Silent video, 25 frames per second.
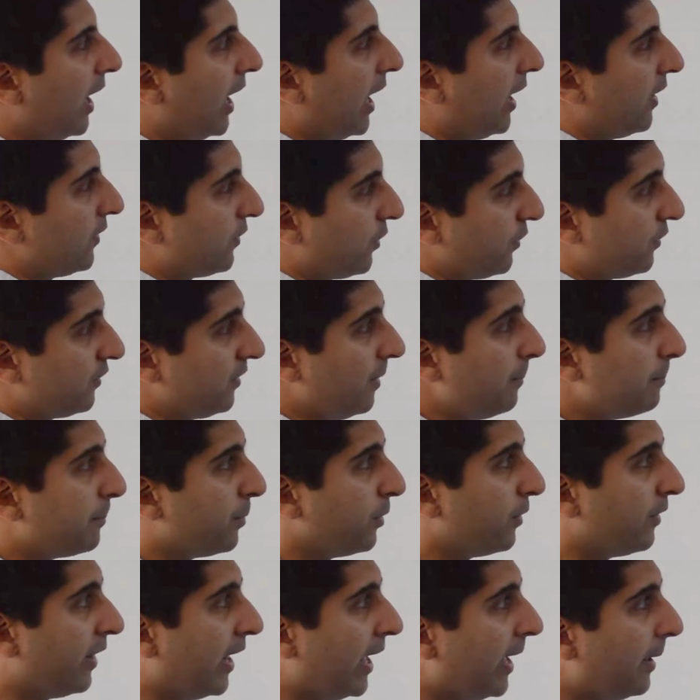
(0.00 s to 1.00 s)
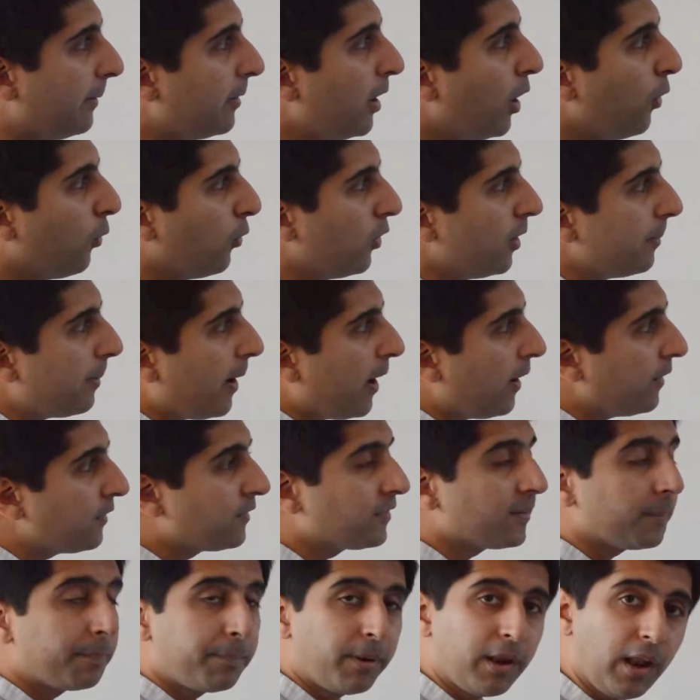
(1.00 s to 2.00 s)
Uh, so simple there. What about a
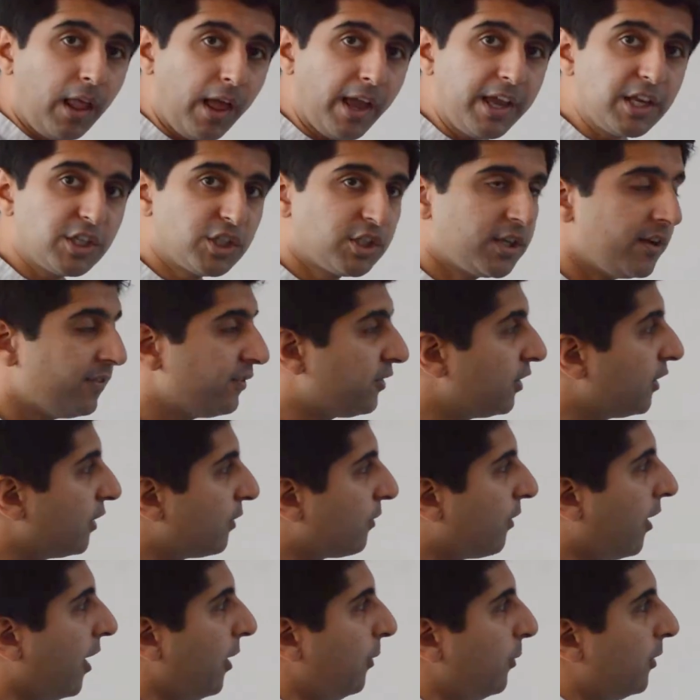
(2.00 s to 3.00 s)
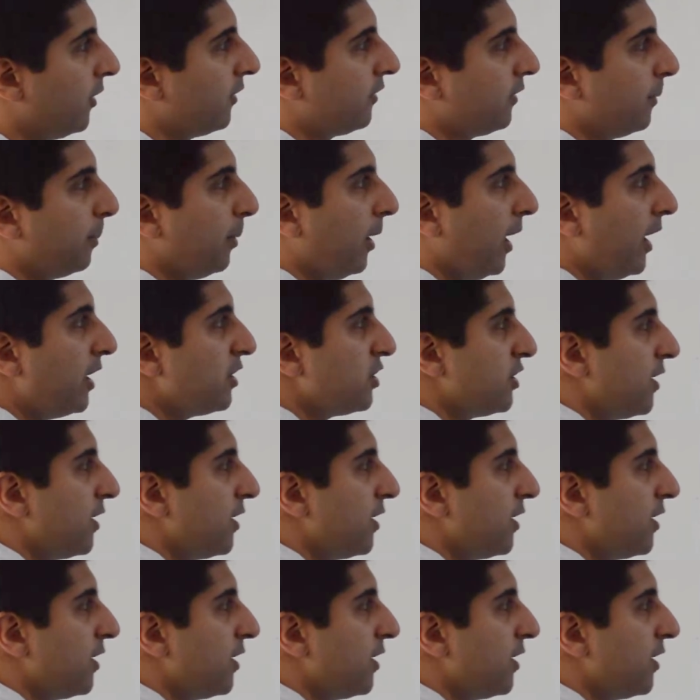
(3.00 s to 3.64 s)
supply shift to the right? Well, a supply